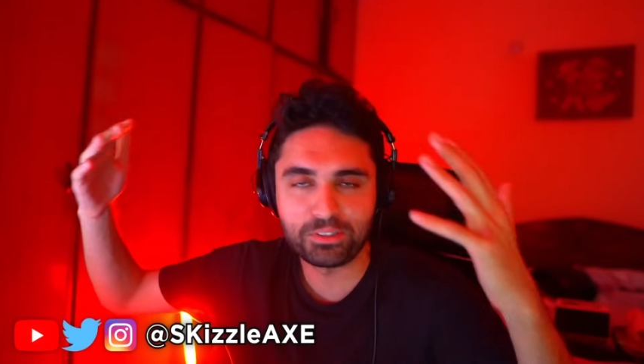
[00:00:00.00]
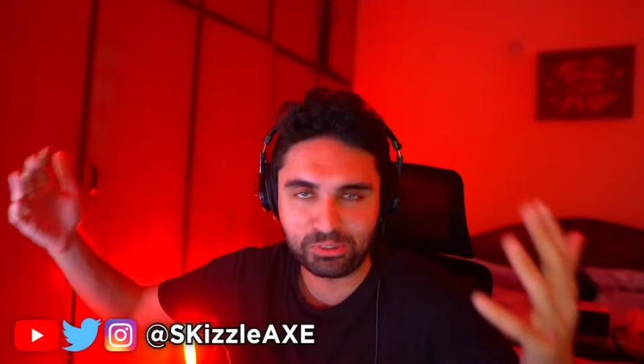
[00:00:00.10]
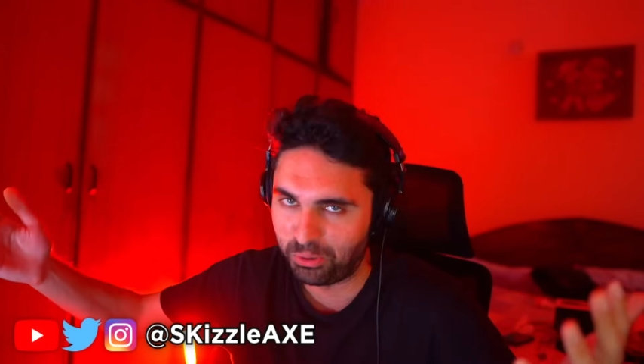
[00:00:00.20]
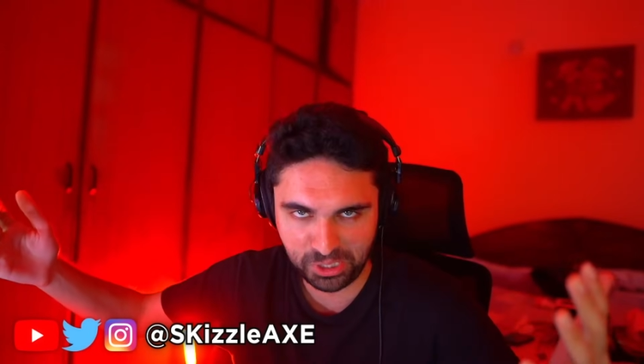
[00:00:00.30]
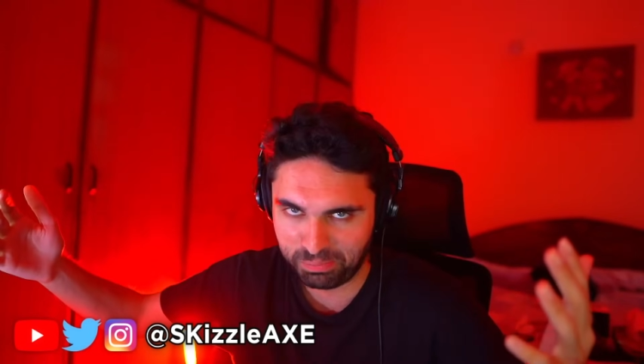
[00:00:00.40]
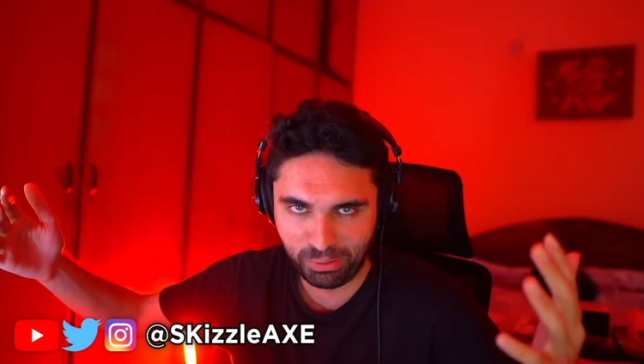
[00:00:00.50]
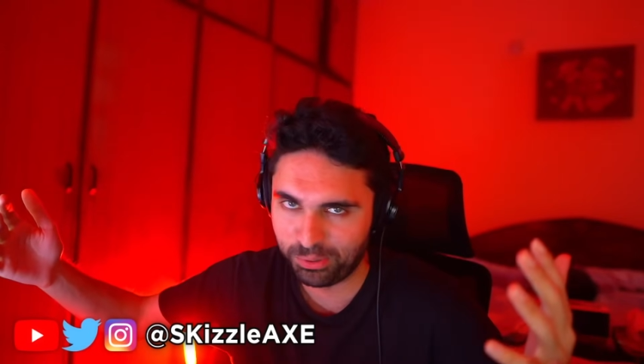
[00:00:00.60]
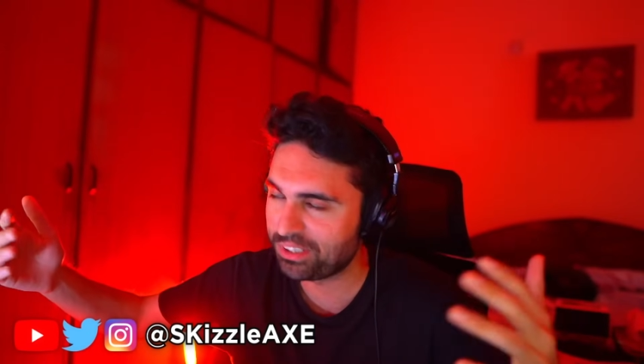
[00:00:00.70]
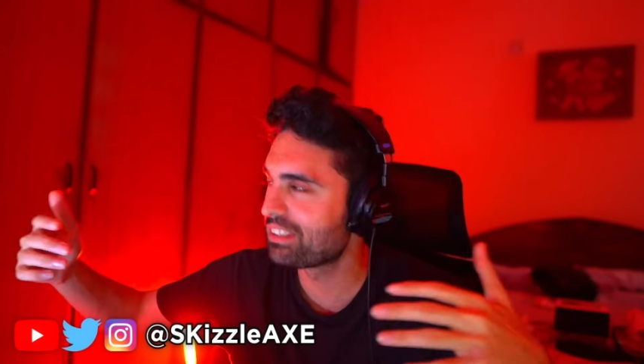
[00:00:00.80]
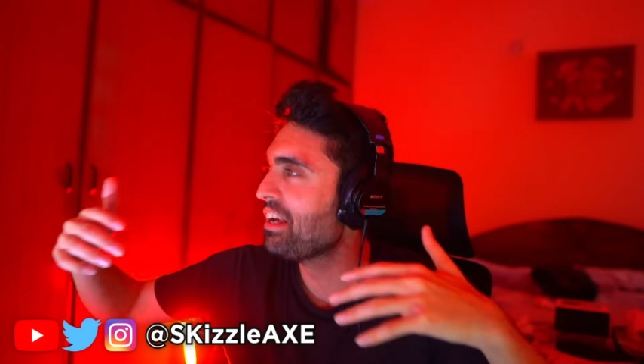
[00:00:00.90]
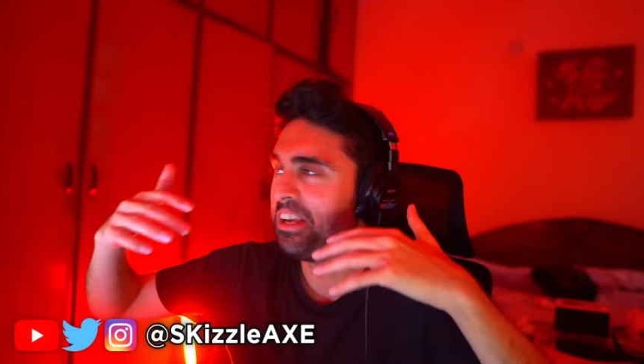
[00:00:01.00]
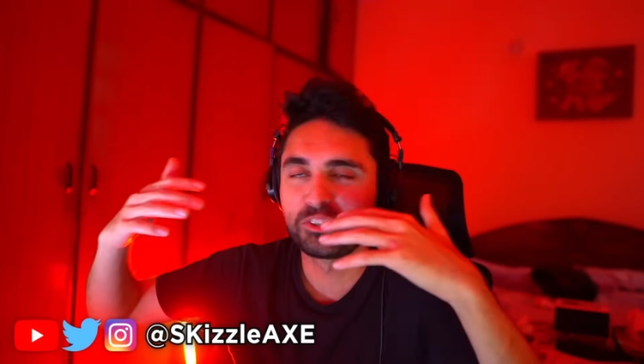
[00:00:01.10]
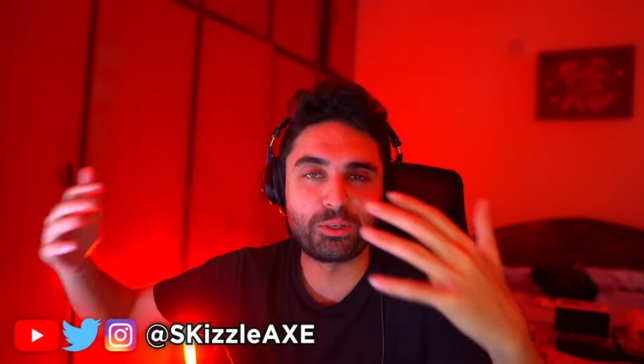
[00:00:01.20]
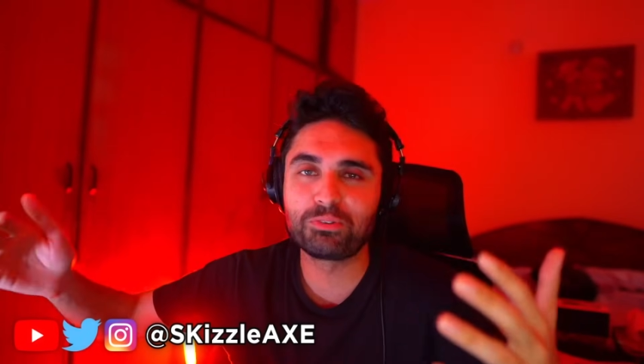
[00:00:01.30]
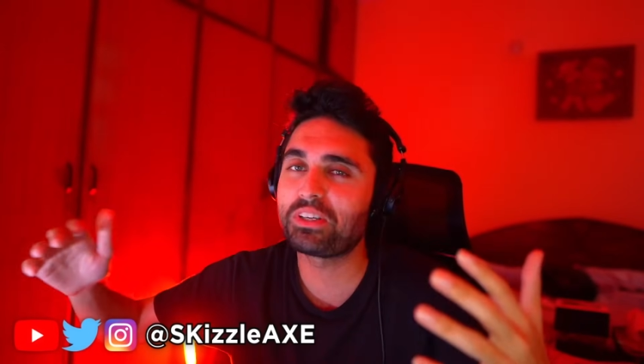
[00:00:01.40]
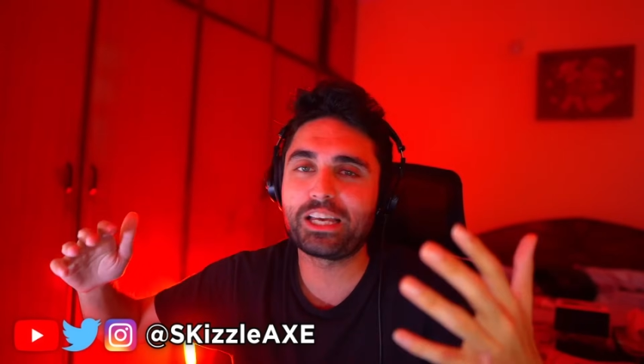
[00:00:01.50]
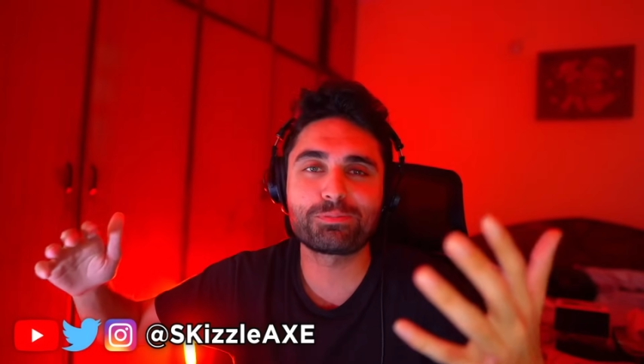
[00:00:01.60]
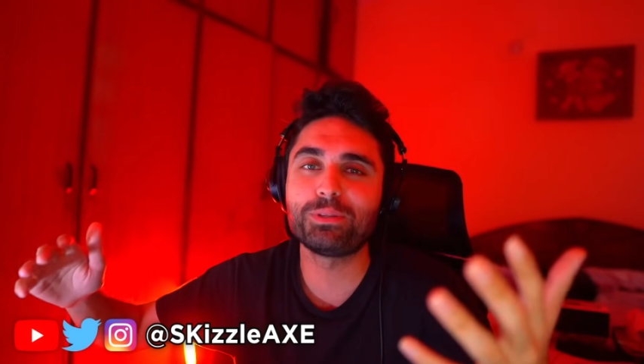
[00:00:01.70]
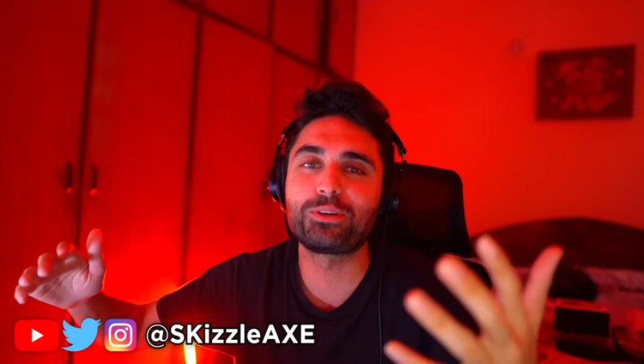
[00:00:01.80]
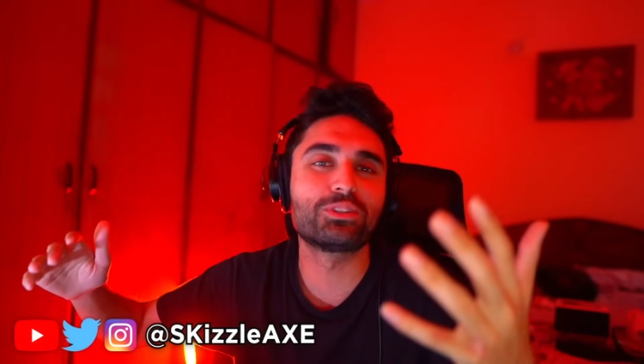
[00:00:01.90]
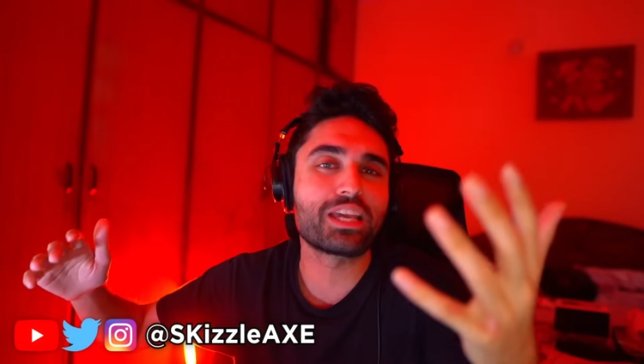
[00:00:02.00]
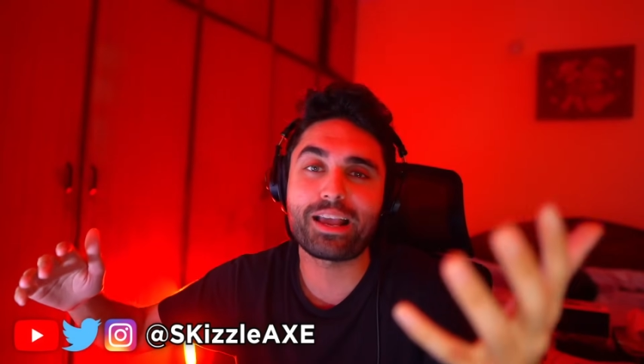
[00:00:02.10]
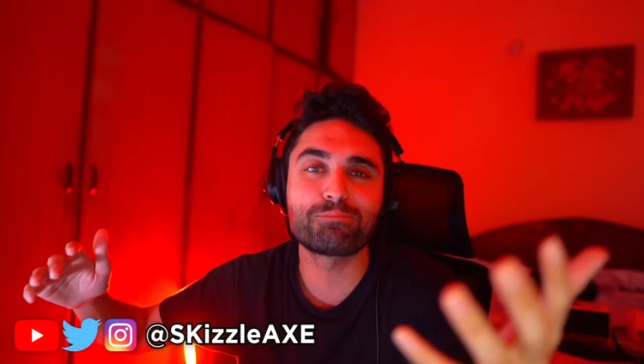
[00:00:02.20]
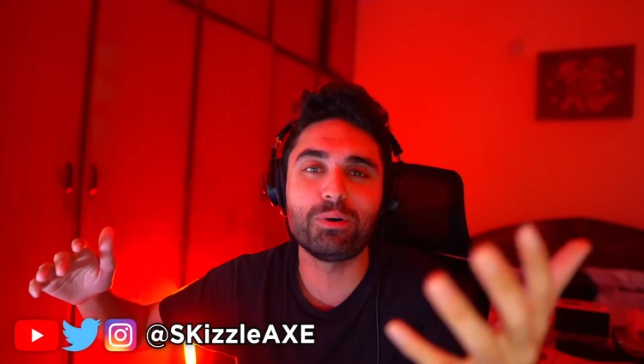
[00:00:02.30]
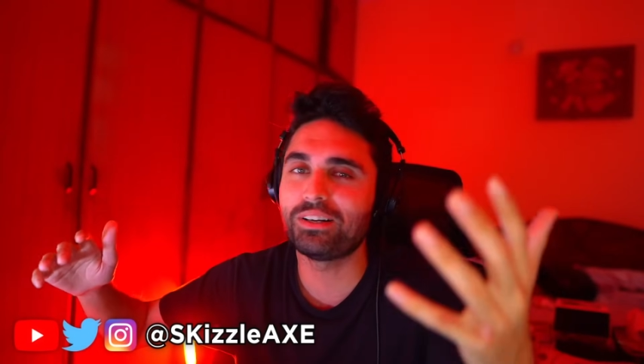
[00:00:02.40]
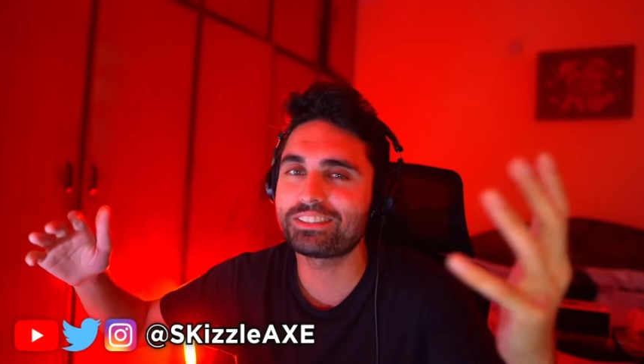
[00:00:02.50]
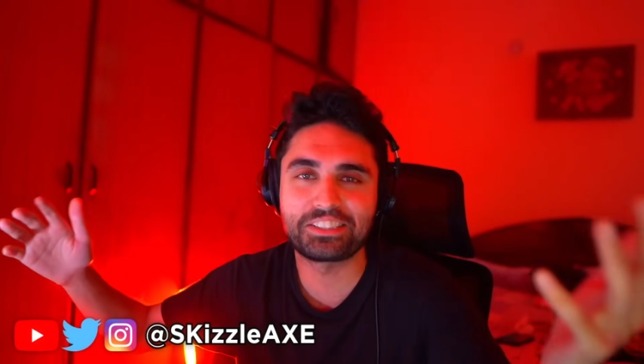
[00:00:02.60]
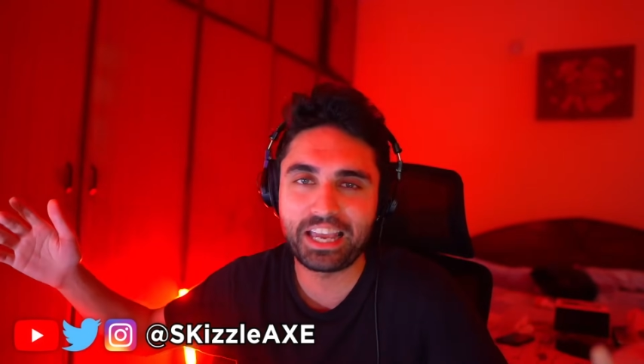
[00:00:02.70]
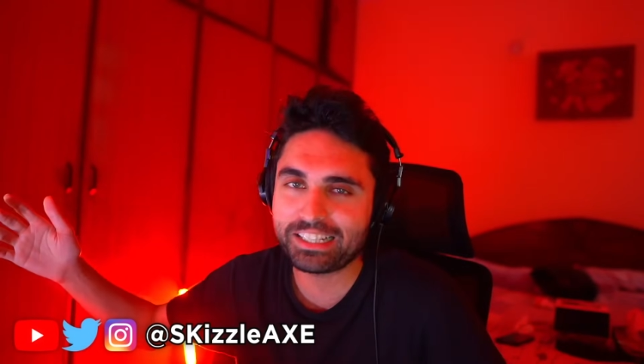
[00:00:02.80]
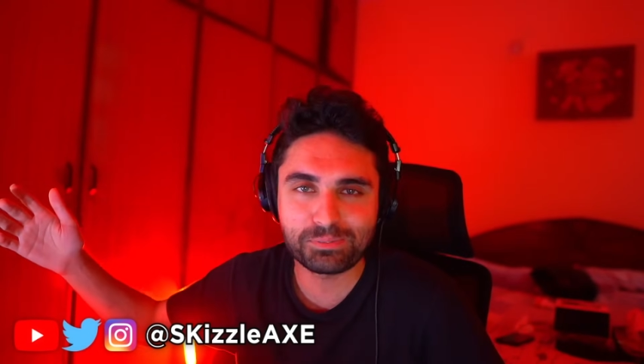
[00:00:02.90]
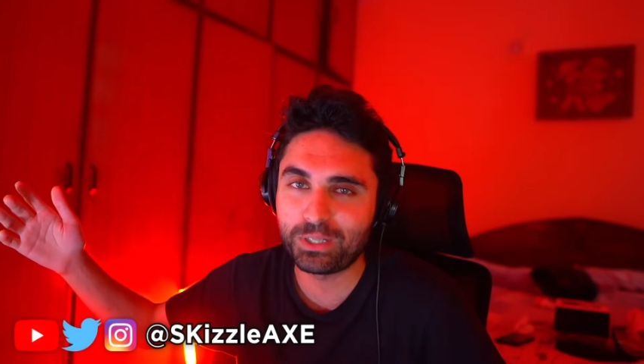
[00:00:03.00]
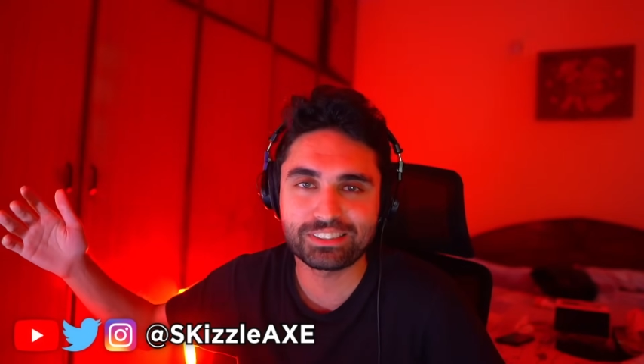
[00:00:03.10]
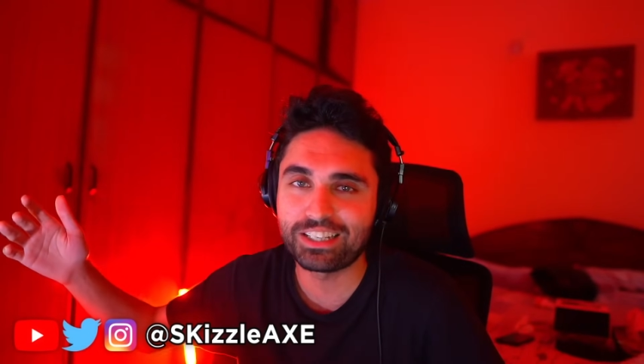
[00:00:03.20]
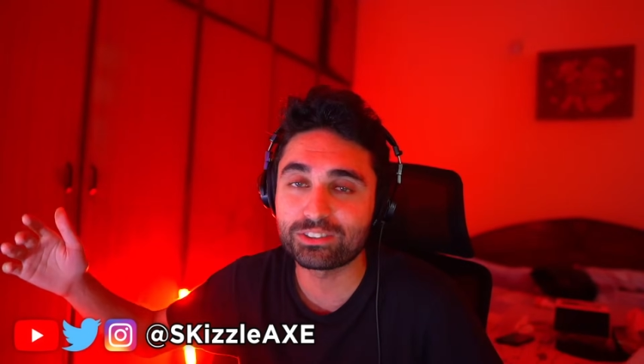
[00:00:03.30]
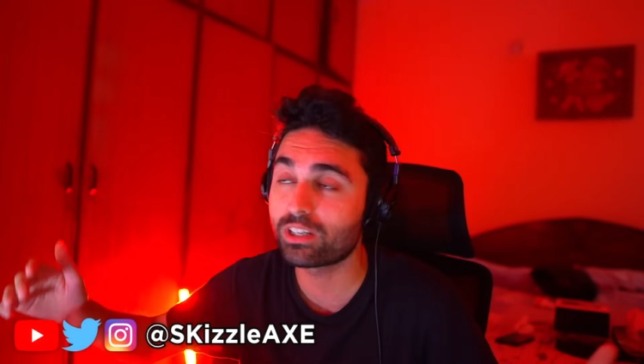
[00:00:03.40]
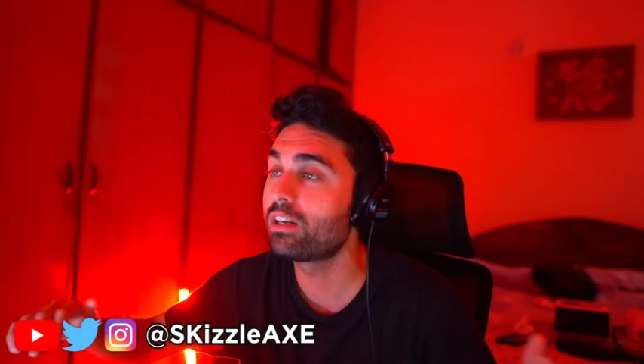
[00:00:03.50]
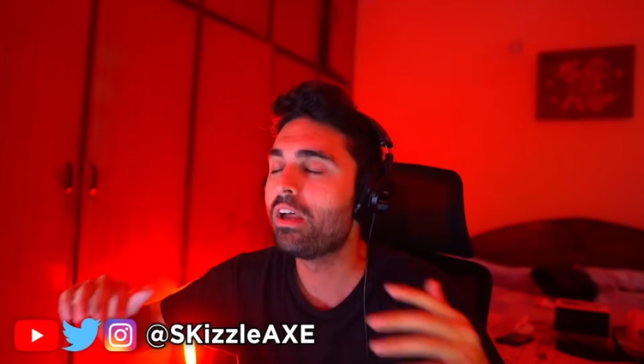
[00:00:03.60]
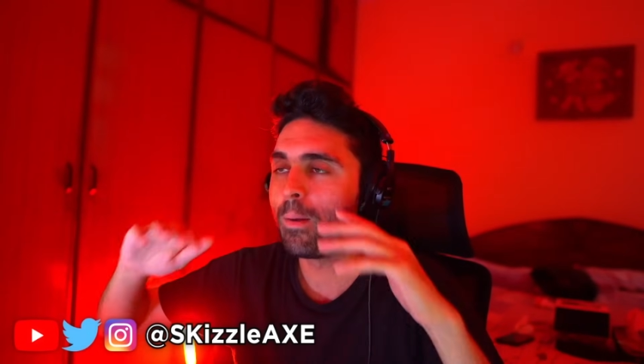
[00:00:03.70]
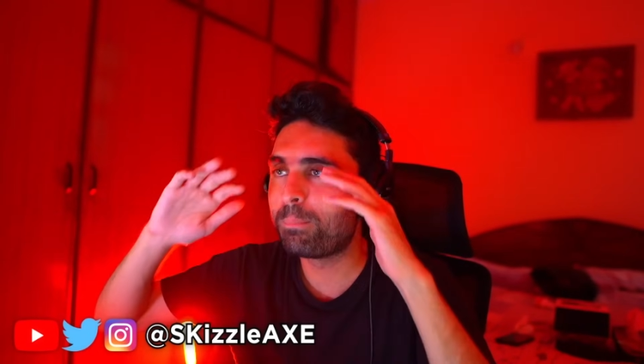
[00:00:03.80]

the Sony ponies. Some of you guys play on the Xbox out there.